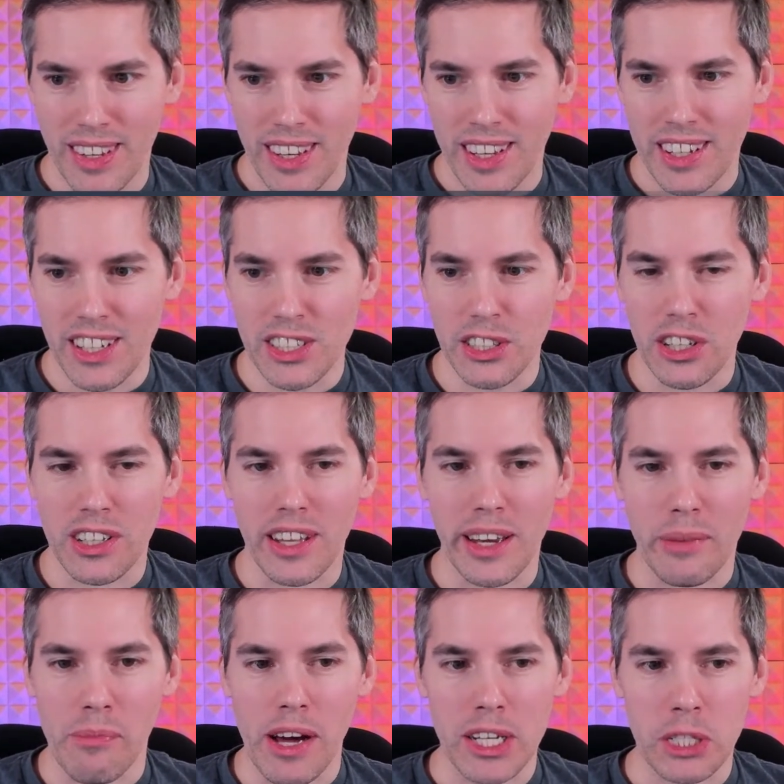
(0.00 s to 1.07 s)
It doesn't look
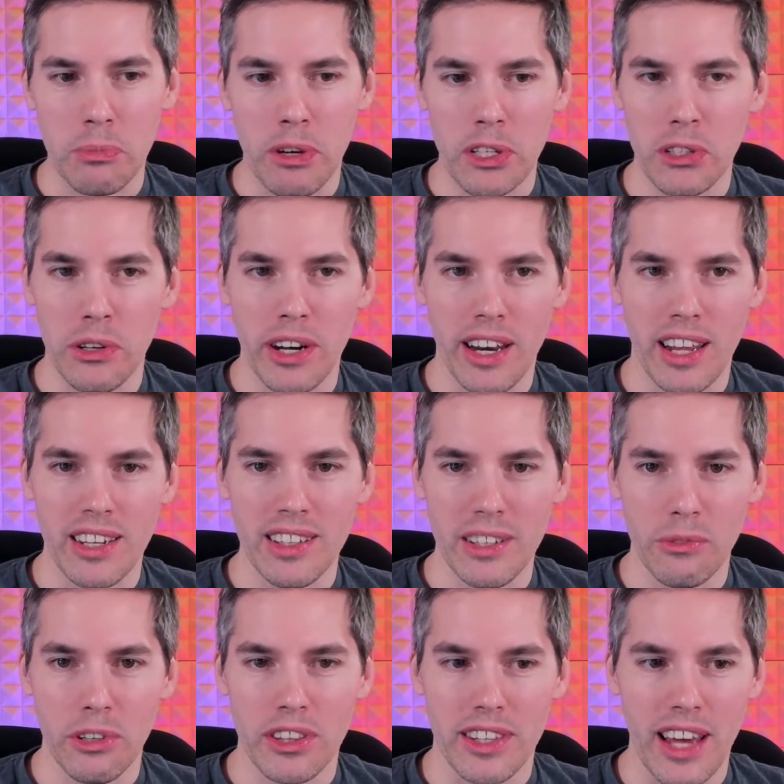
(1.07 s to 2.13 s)
like much, but you know what?
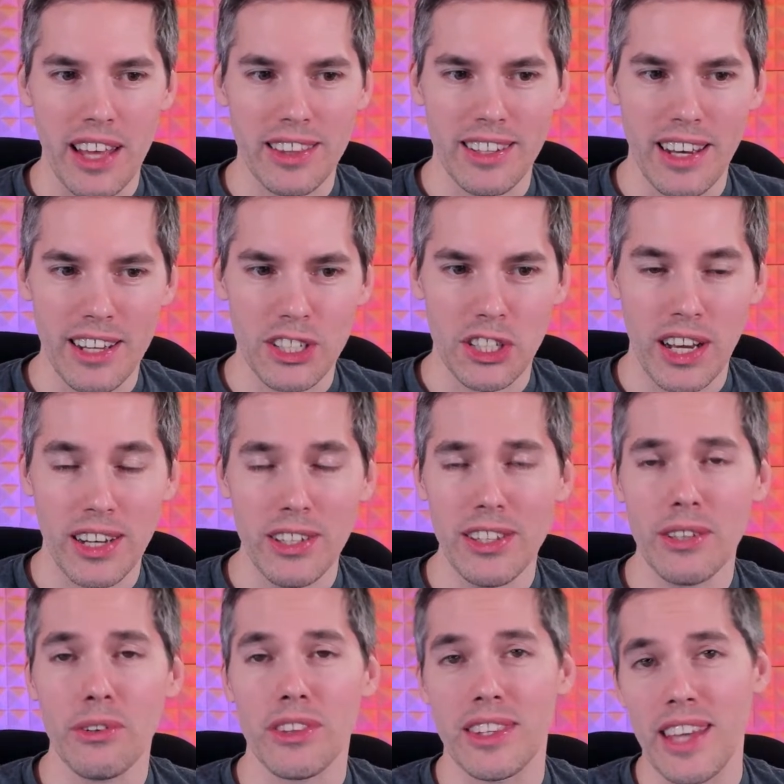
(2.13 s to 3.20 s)
Anything with Death Touch,
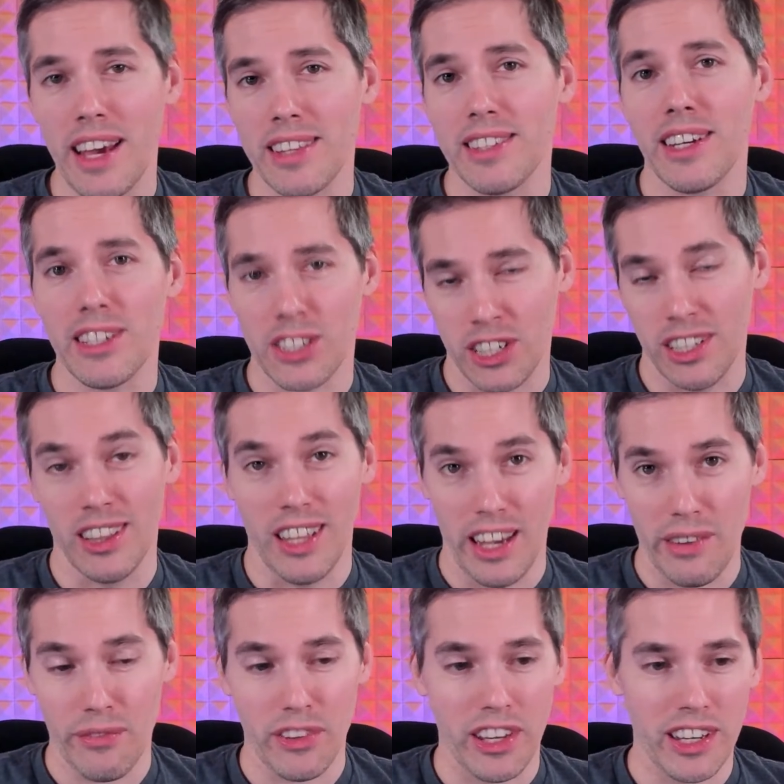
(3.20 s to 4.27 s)
anything with Death Touch and
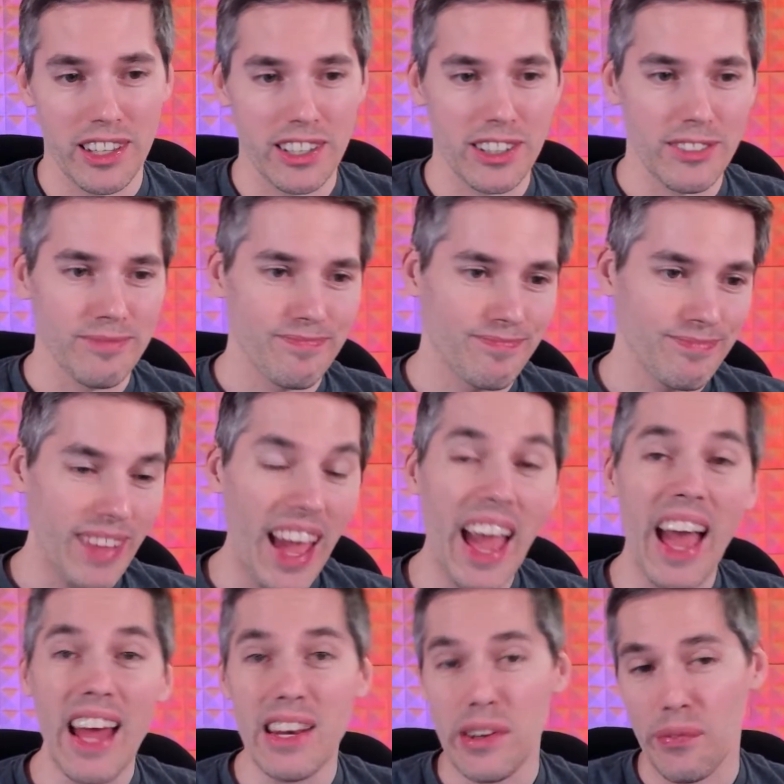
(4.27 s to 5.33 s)
lifelink
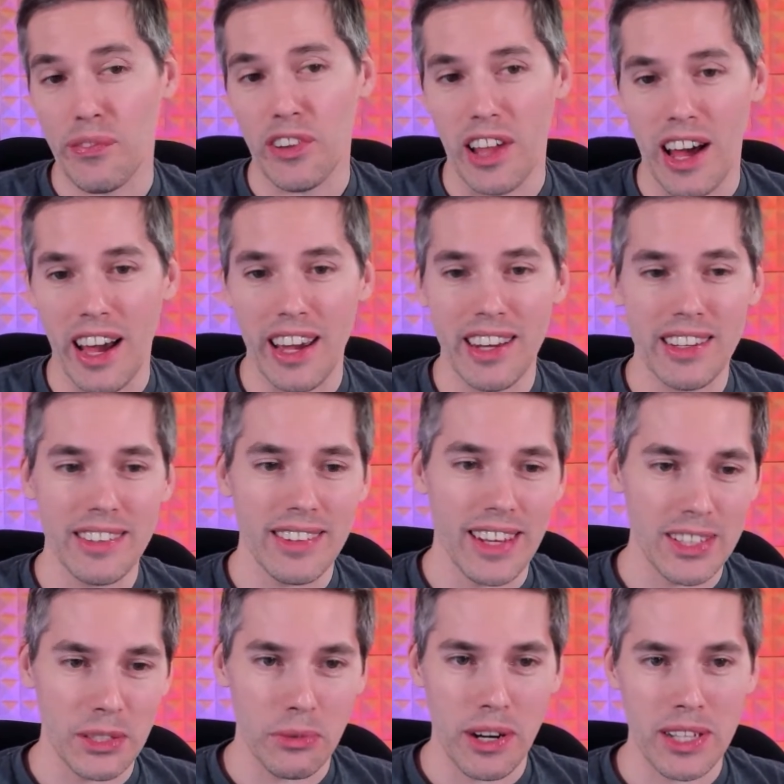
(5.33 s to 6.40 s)
and flying,
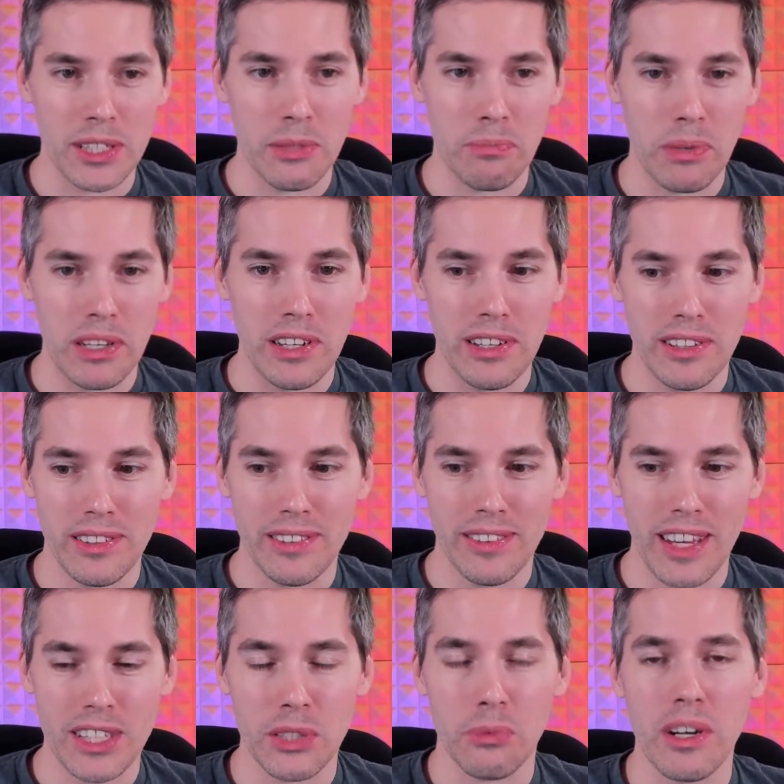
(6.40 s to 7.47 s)
that's a recipe,
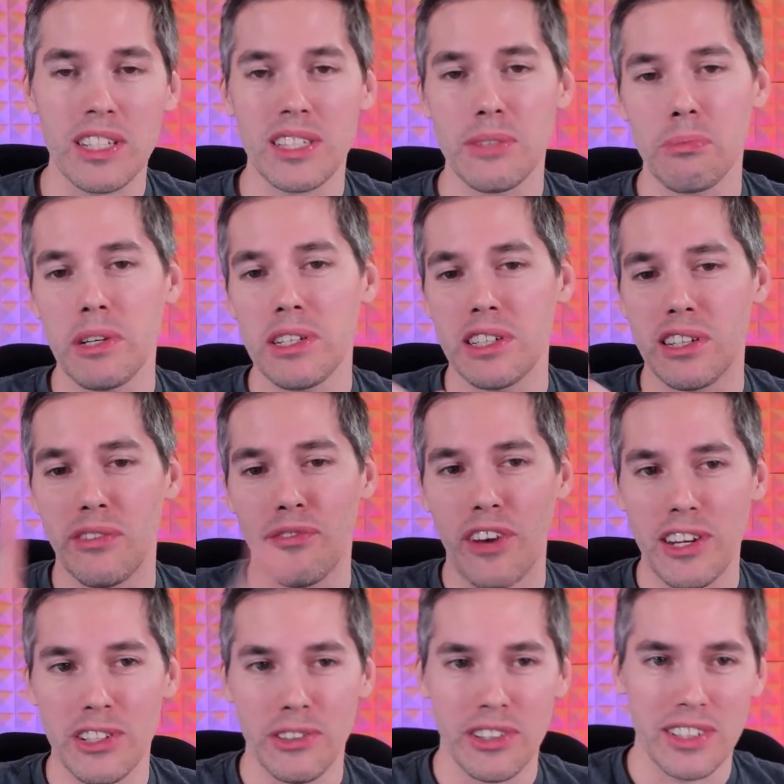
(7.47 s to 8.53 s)
that's a recipe to
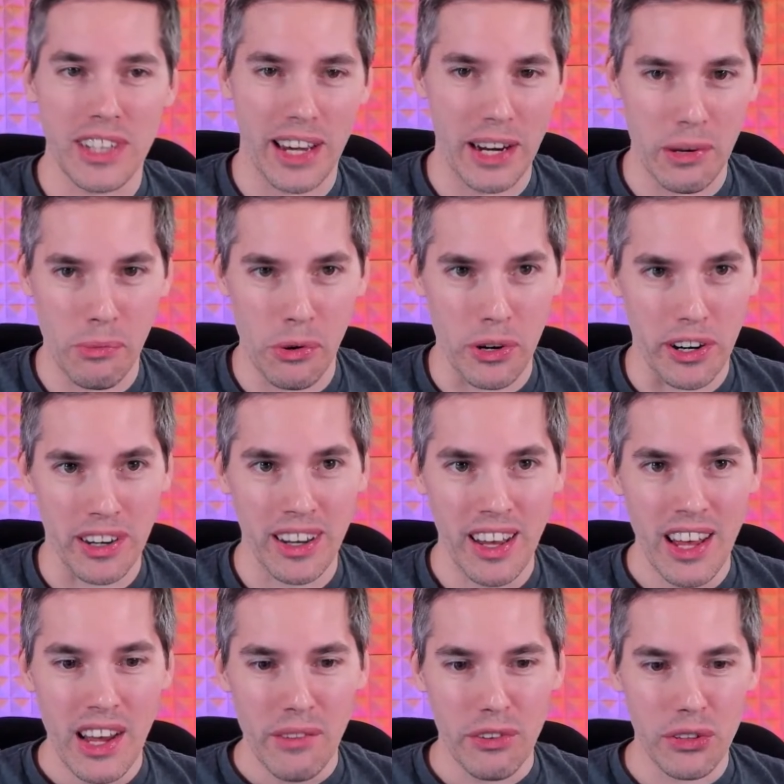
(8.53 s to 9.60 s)
defend your entire board.
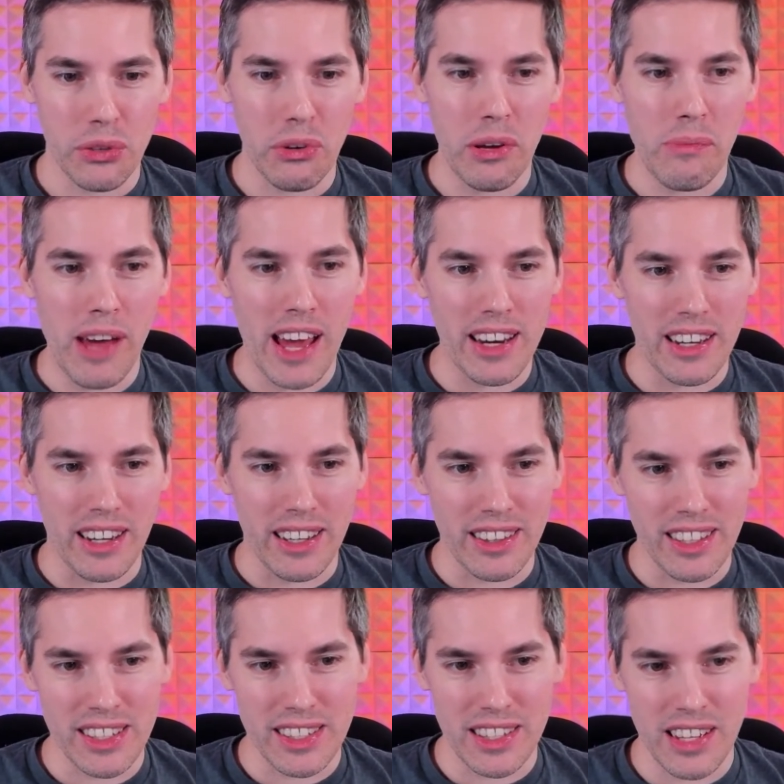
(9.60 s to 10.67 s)
For three mana,
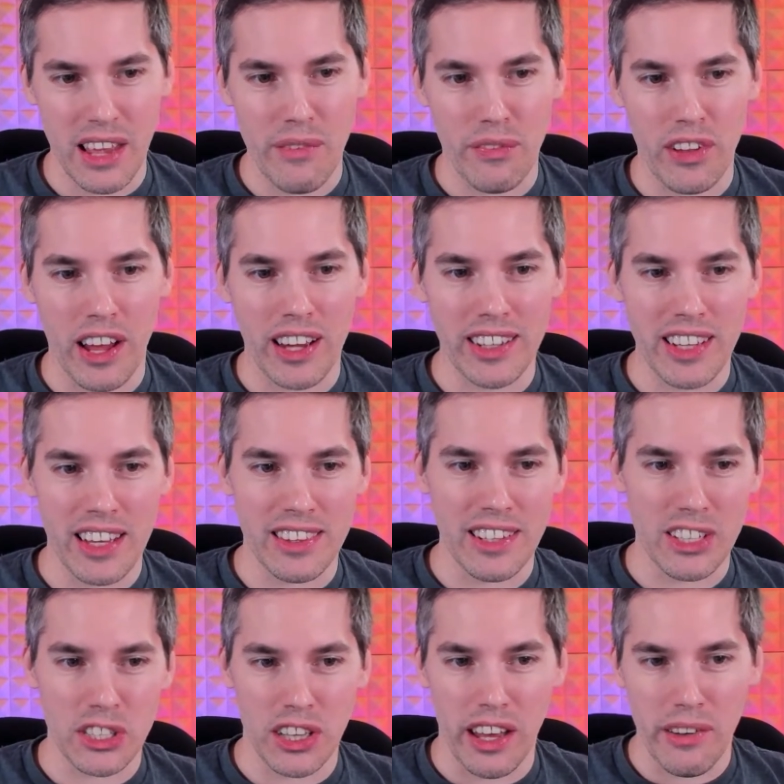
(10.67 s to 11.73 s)
this is a flying Death
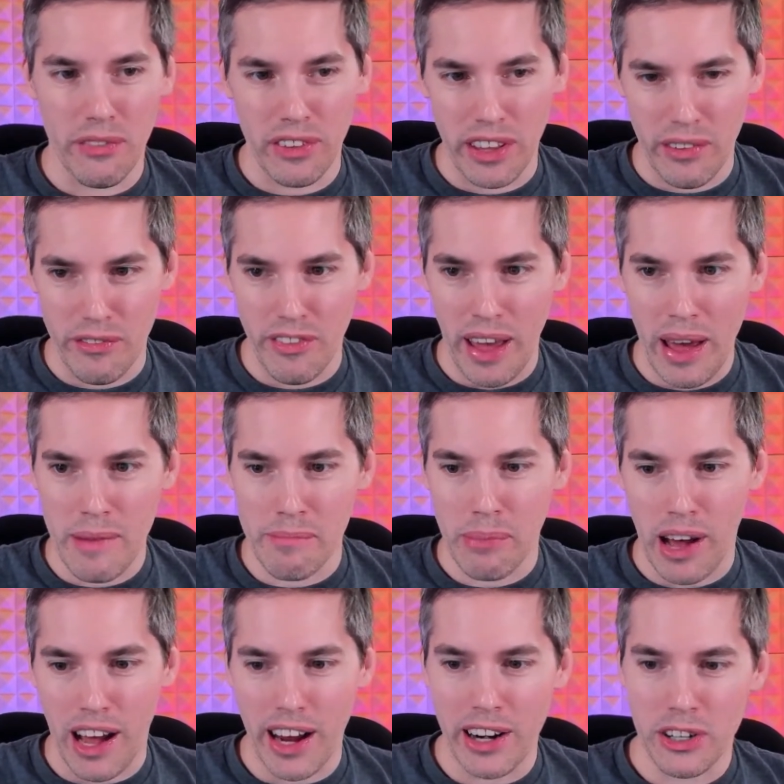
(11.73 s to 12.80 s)
Touch lifelink
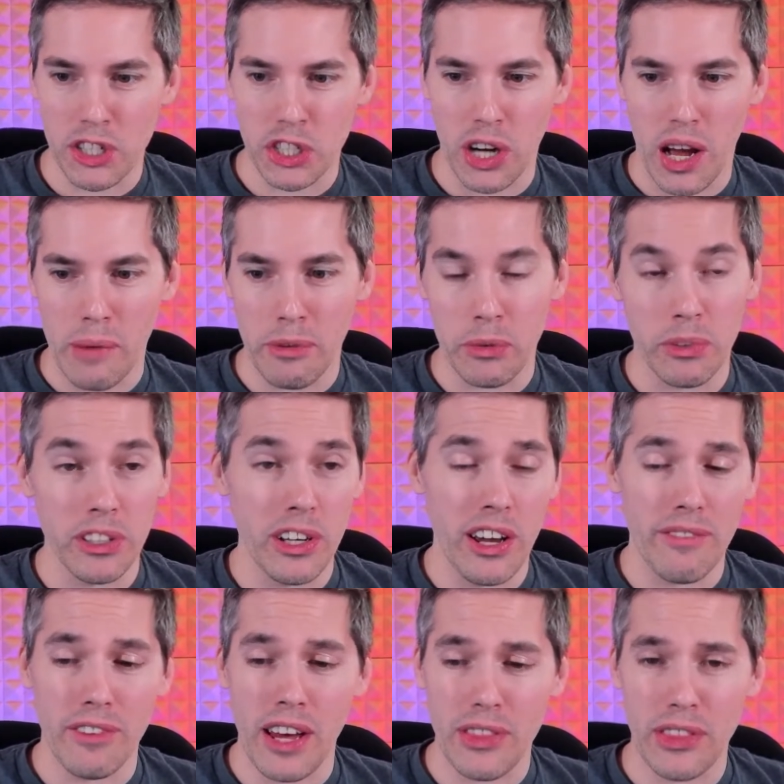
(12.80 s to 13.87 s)
Vampire Shaman. Really
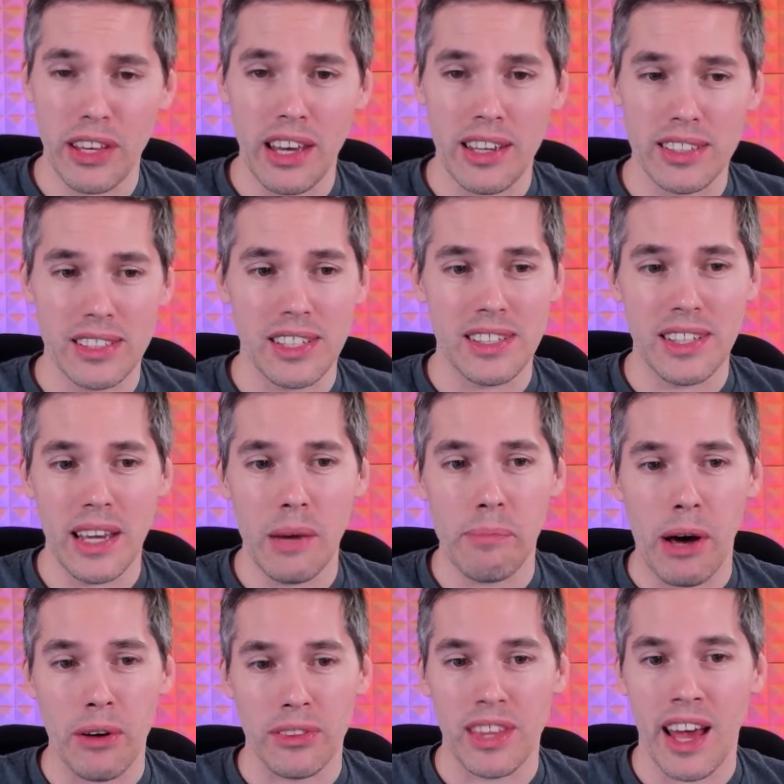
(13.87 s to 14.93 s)
have nothing else to say
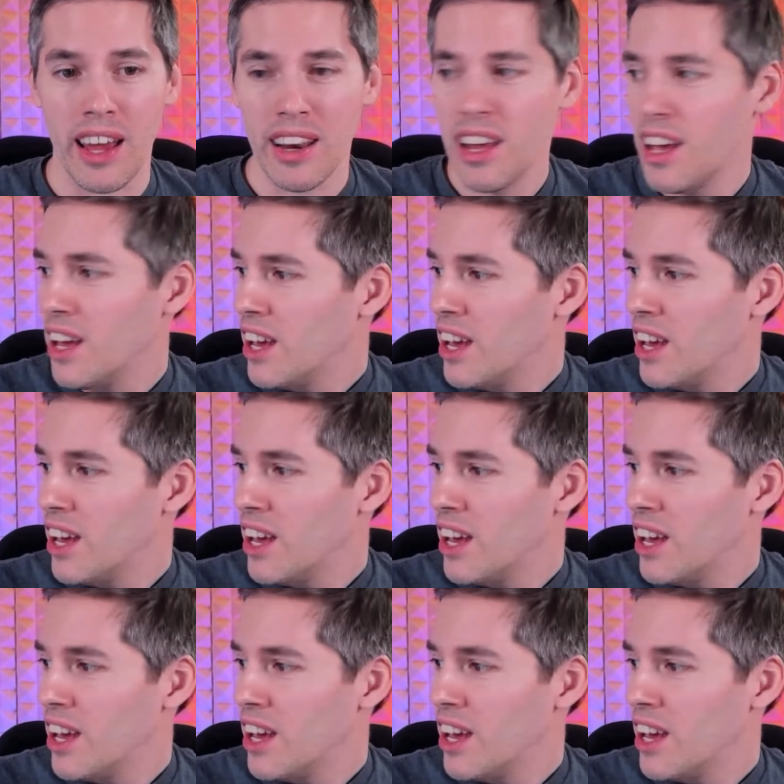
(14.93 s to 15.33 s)
about that.